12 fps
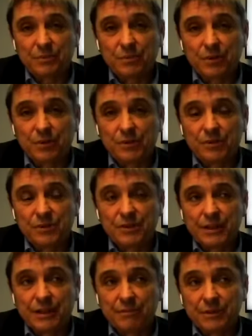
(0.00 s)
and borders
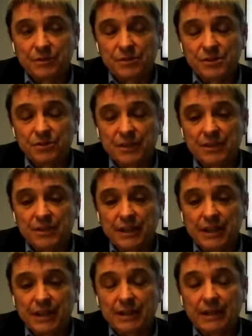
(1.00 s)
being restricted
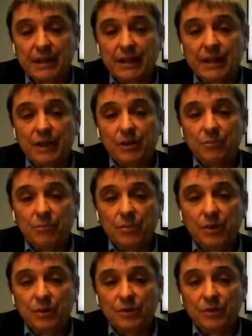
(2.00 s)
again.
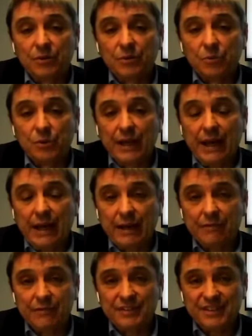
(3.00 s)
But we
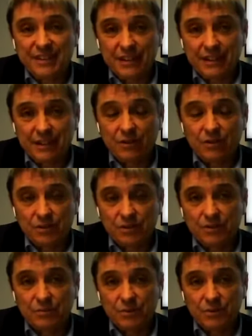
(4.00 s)
have seen
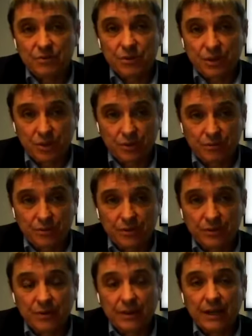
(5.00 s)
customers
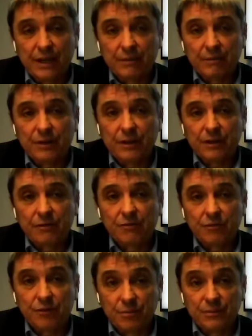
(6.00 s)
recover
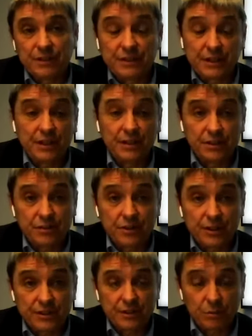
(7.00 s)
from the dire
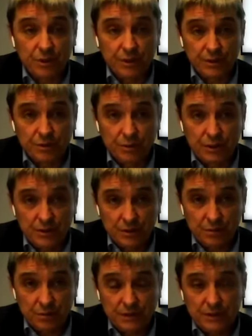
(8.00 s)
straits that were in
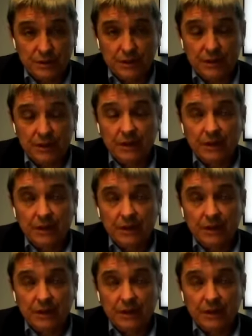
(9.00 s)
2020.